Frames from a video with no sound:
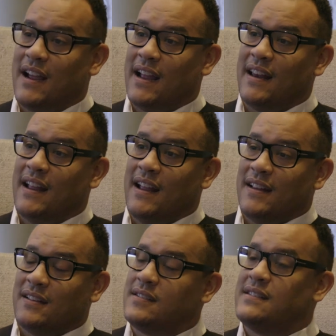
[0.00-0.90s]
And
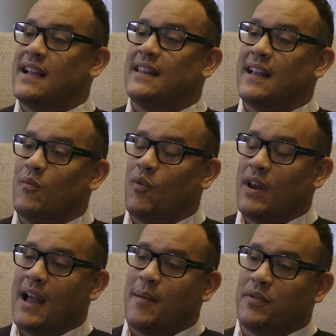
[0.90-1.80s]
to say that
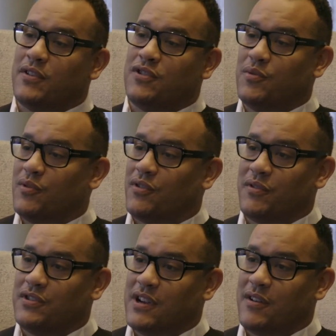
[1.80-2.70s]
what happened 2 or
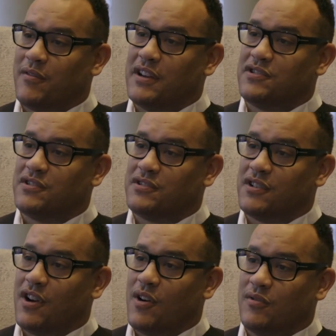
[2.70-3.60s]
3 generations
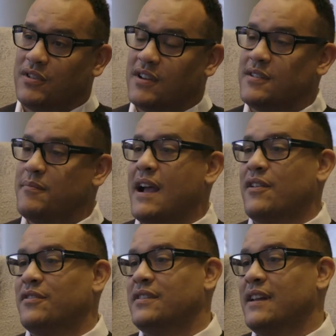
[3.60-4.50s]
ago doesn't
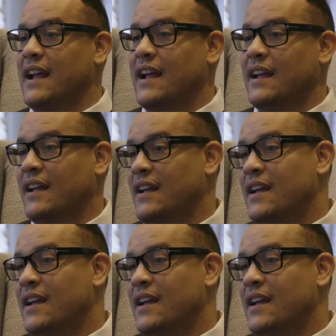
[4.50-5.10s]
matter today